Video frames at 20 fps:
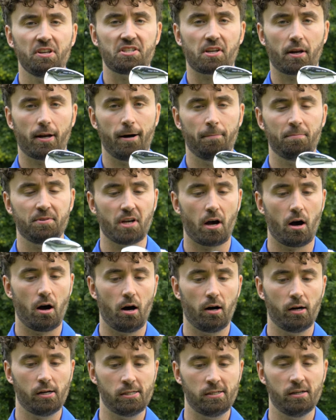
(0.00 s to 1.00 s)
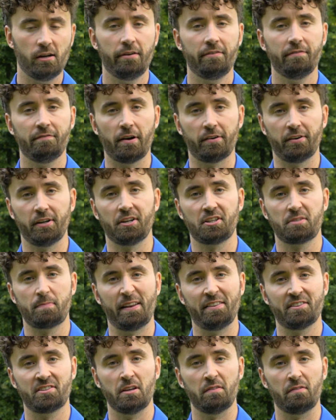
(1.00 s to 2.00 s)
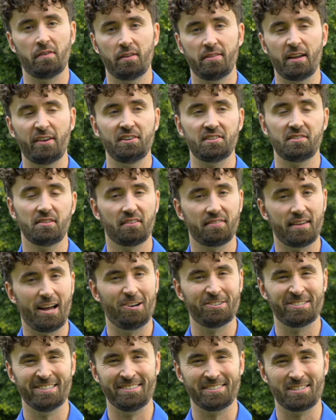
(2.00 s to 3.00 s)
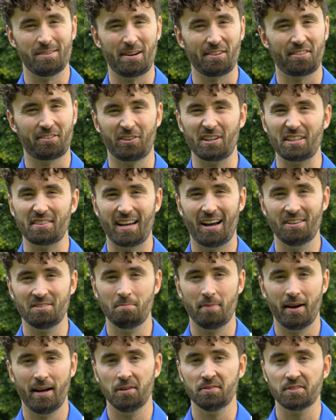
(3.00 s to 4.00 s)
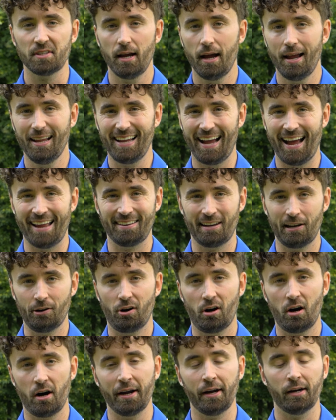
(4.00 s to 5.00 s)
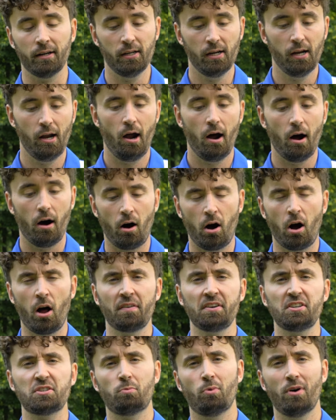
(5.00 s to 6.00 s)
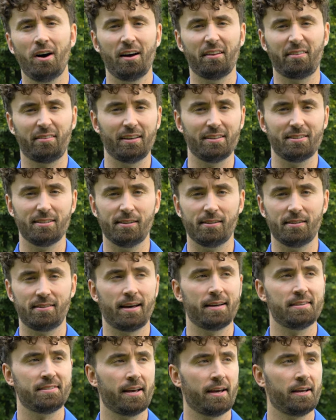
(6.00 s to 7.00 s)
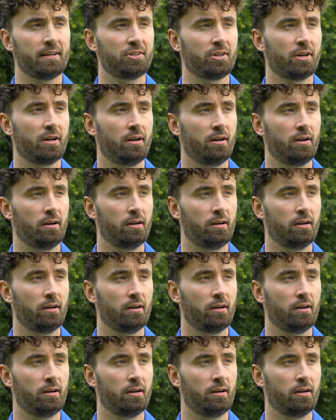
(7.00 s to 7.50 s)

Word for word: these clubs are very expensive. They're into the thousands, about 3,000 pounds and a lot higher. Are these worth it in today's age?